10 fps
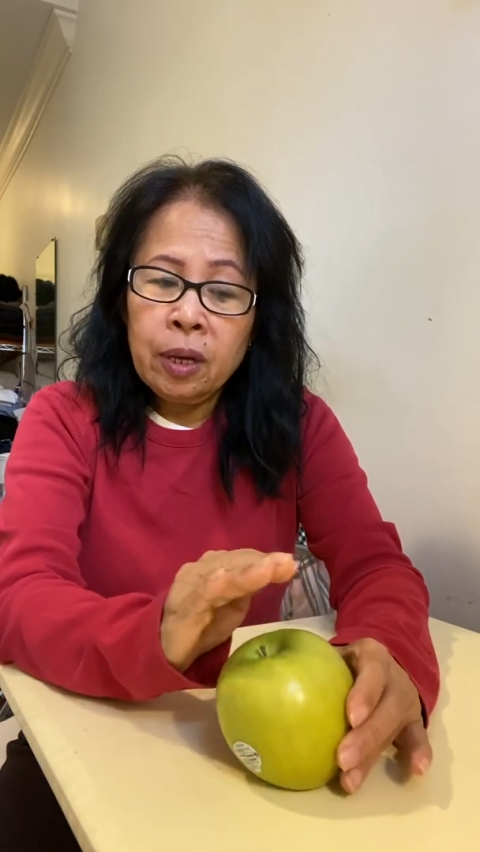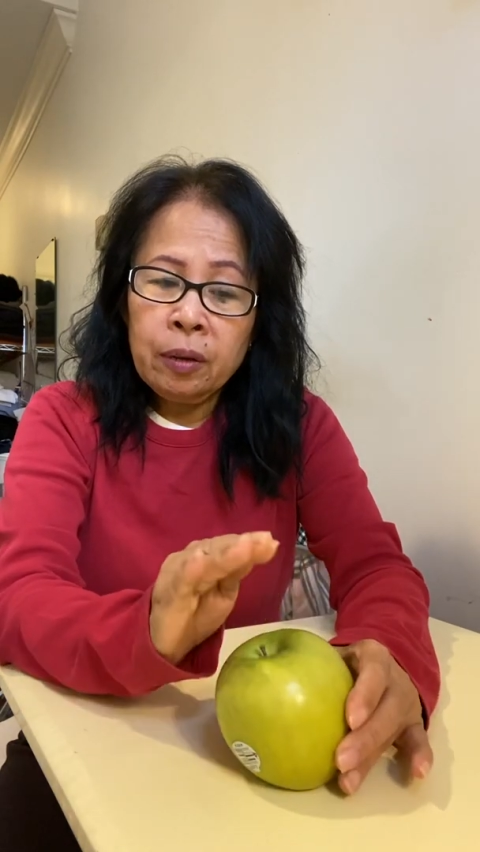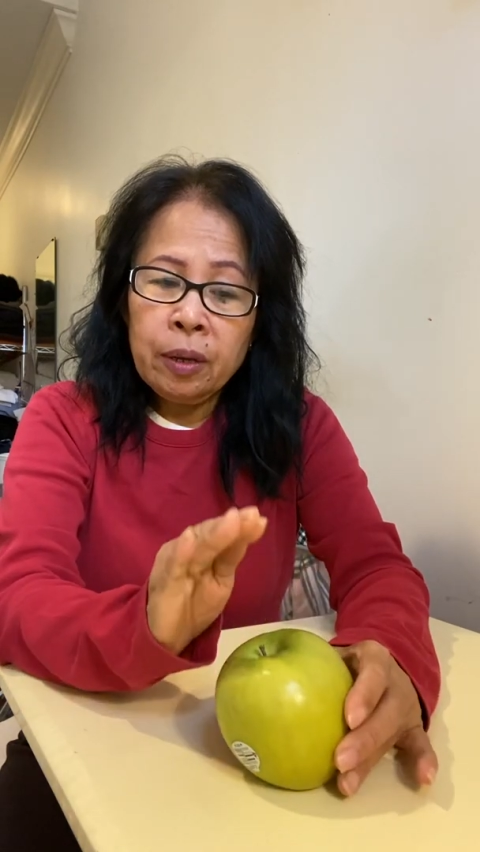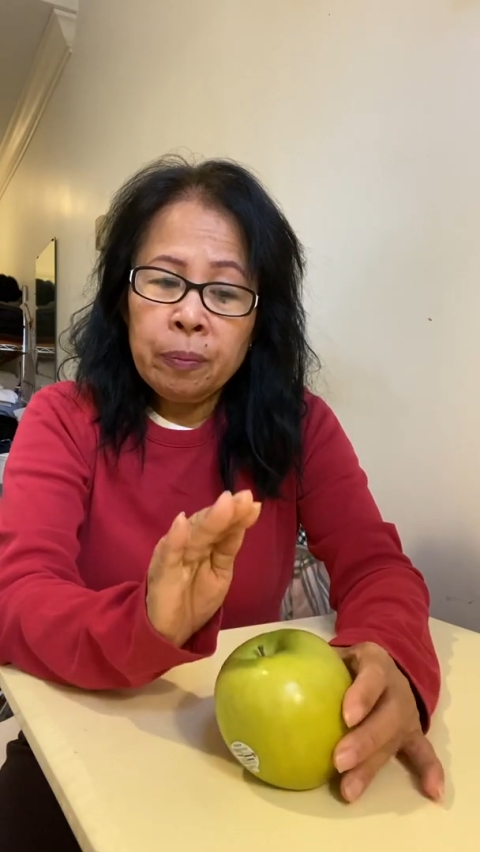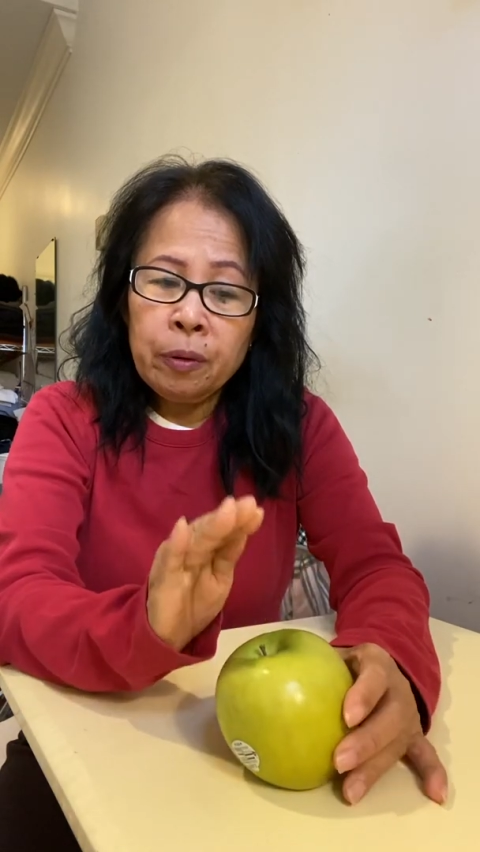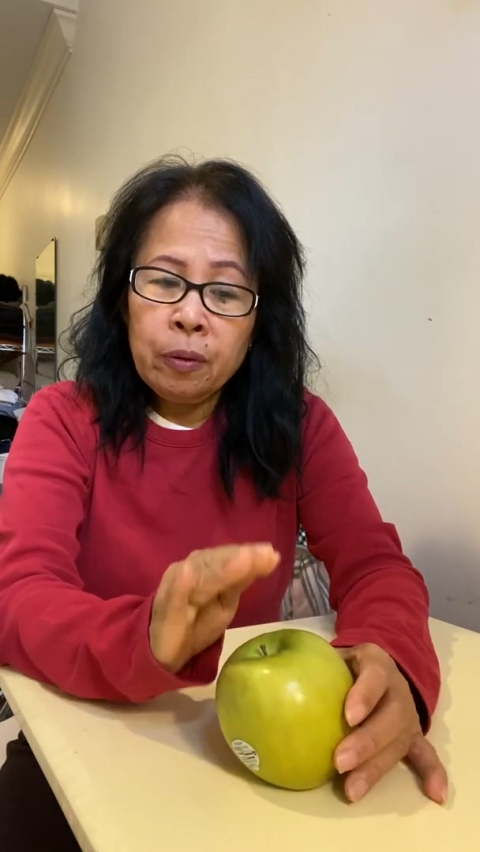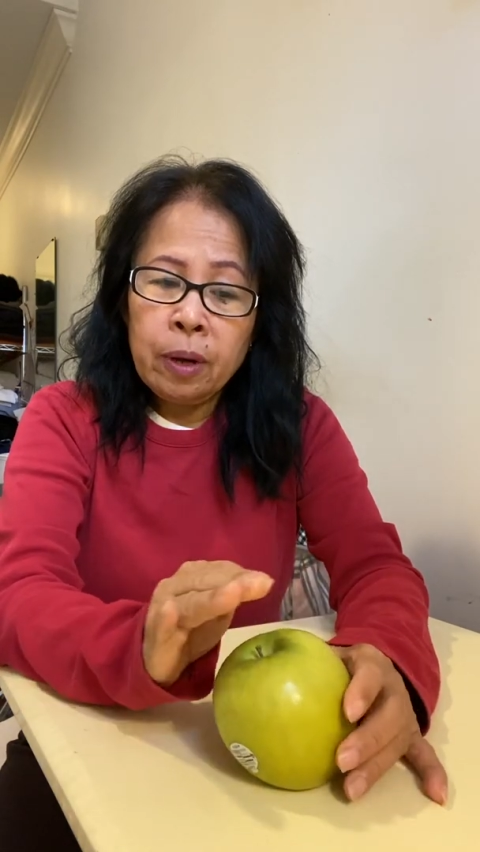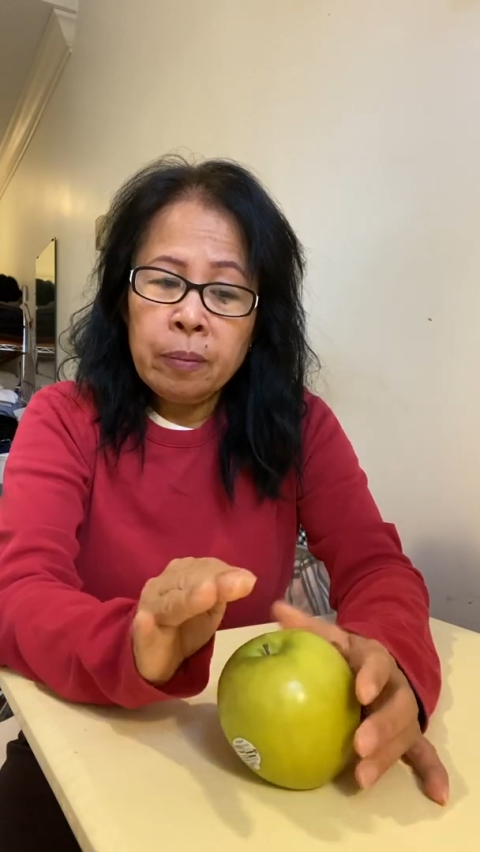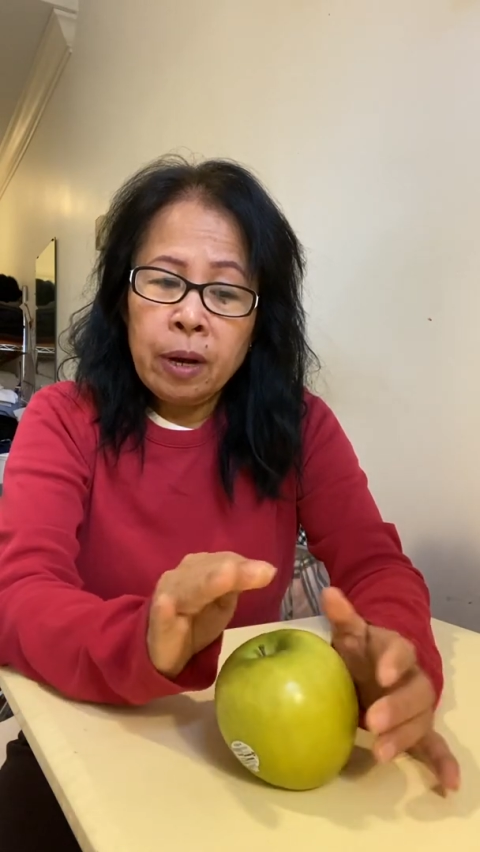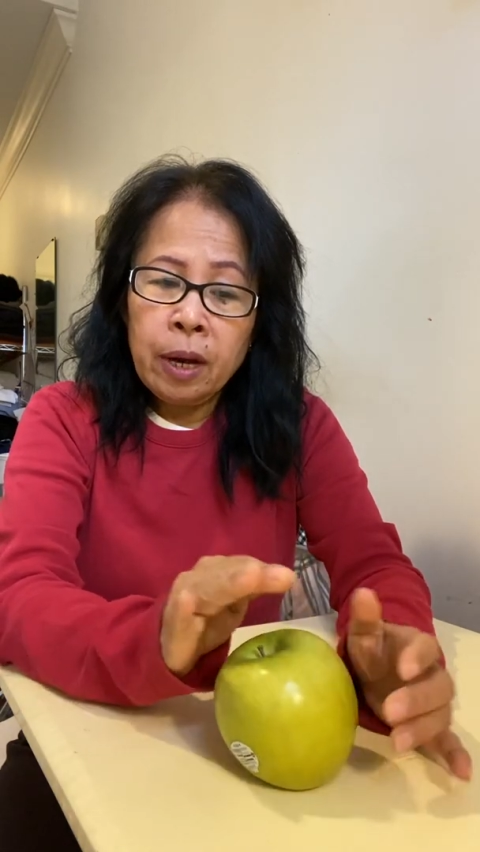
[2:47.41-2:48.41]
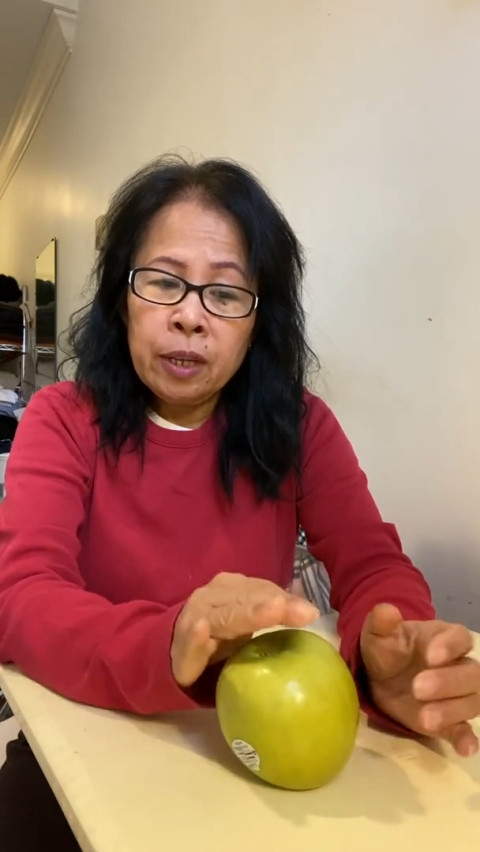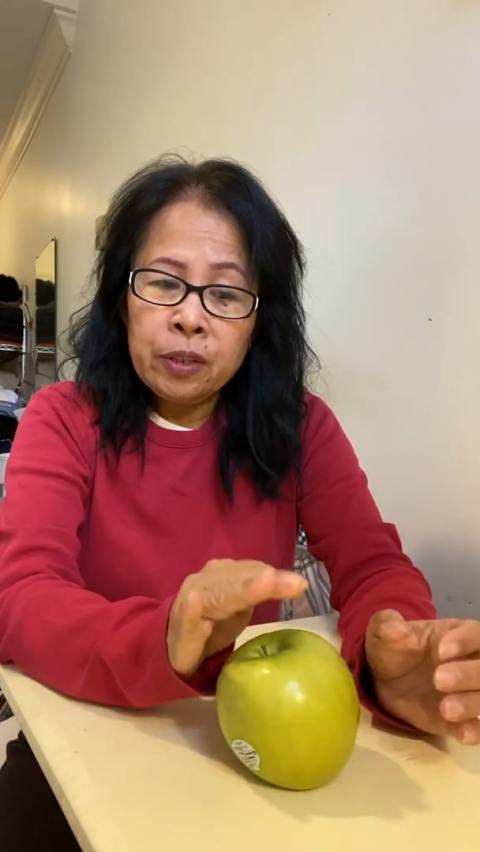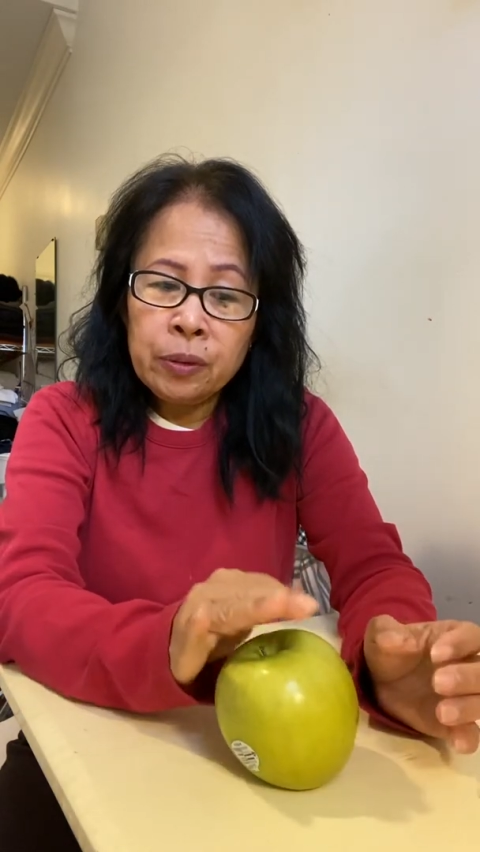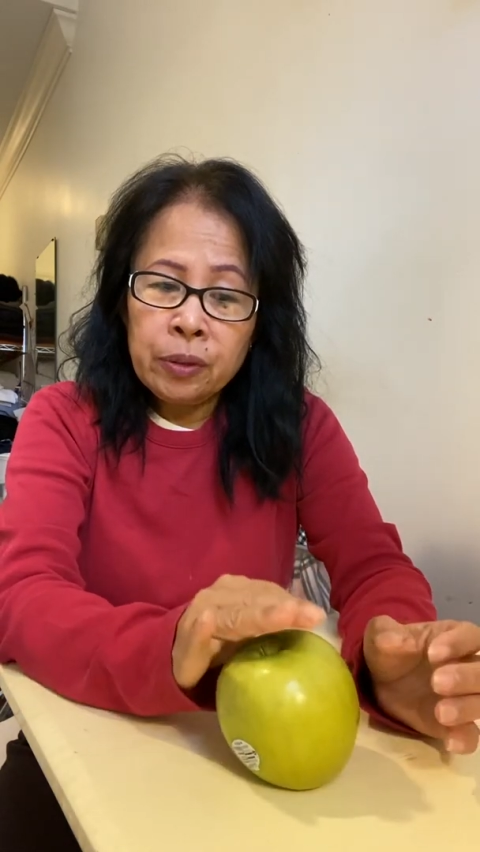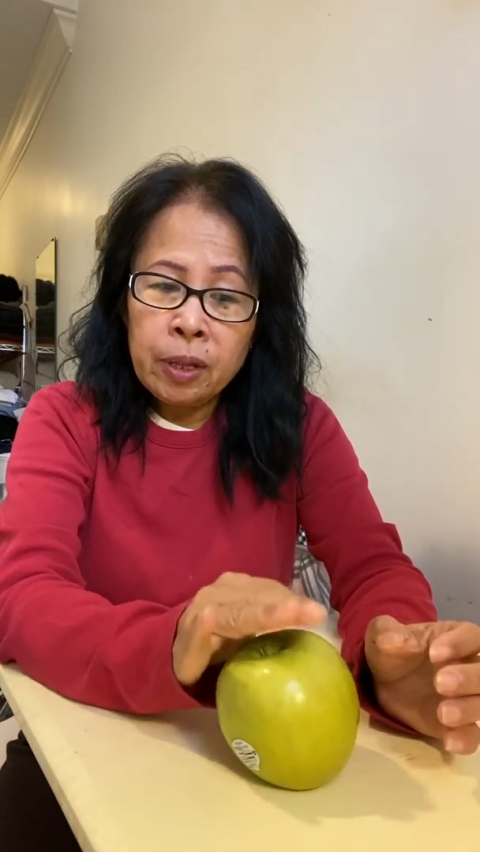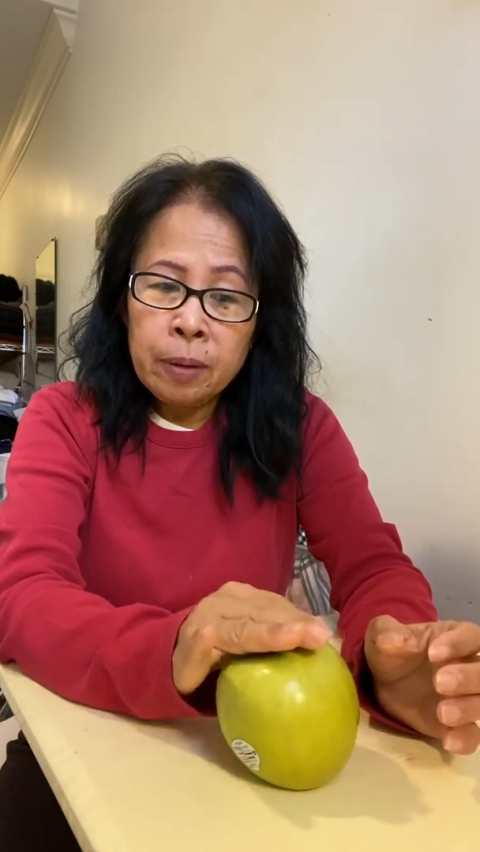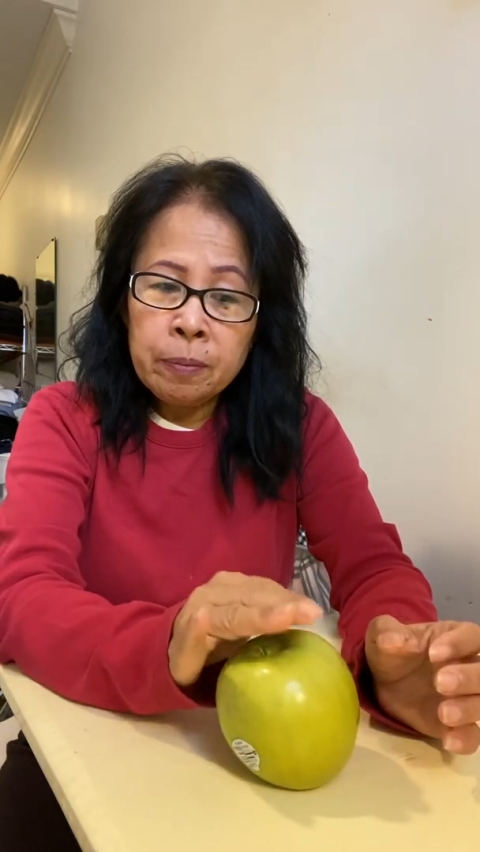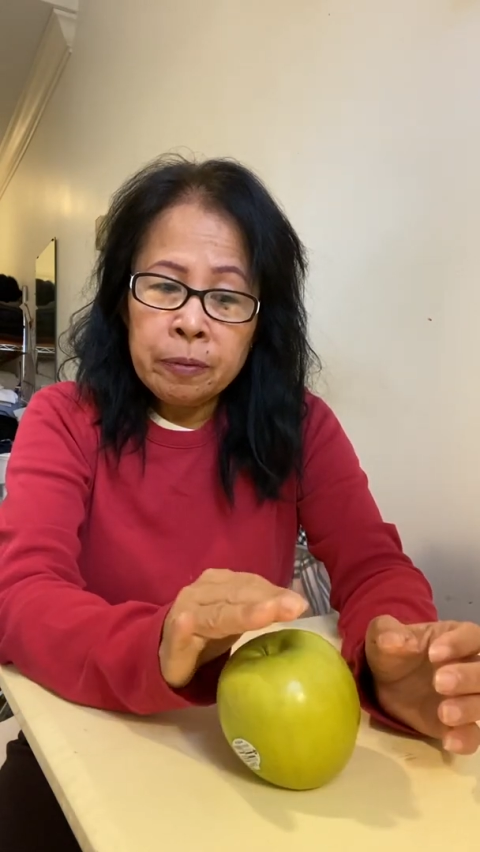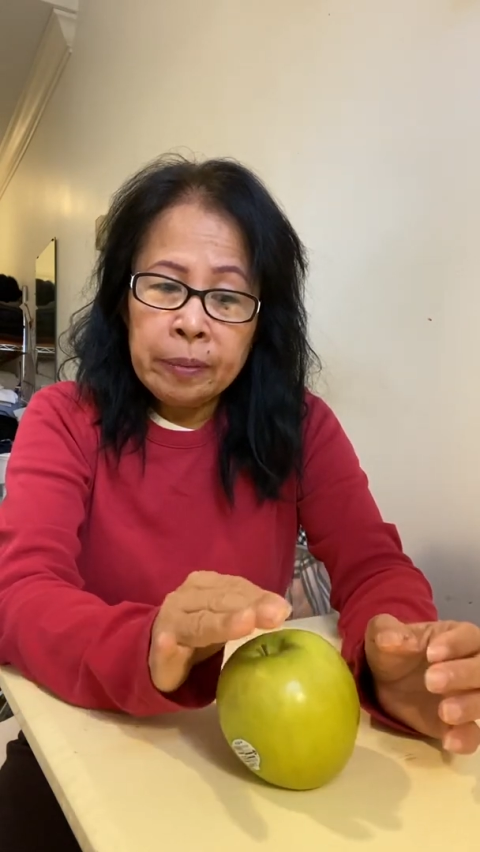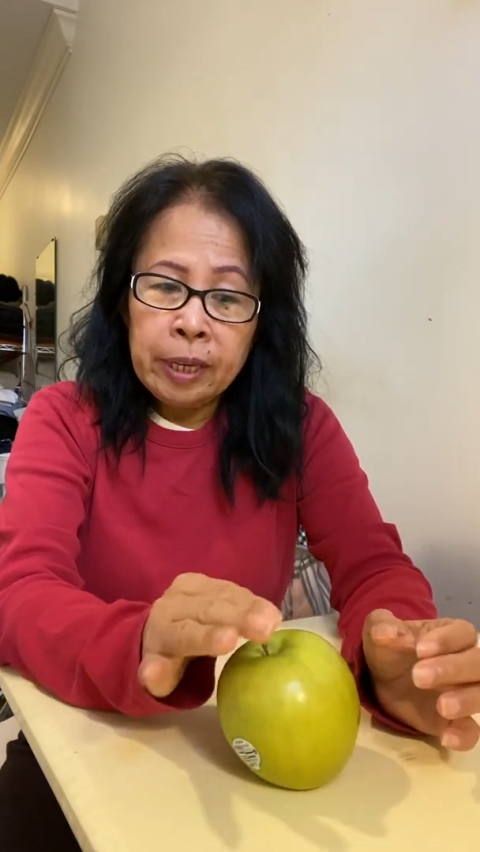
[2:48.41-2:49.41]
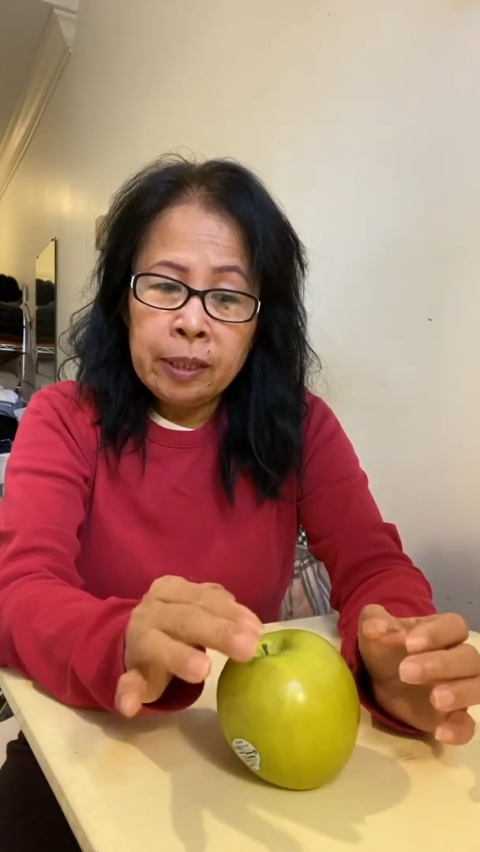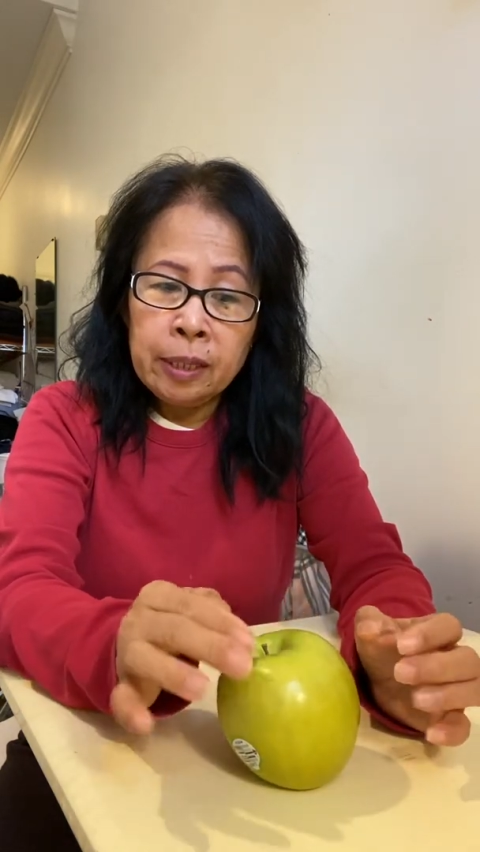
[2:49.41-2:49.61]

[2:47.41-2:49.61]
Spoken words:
if you have ice on top of it,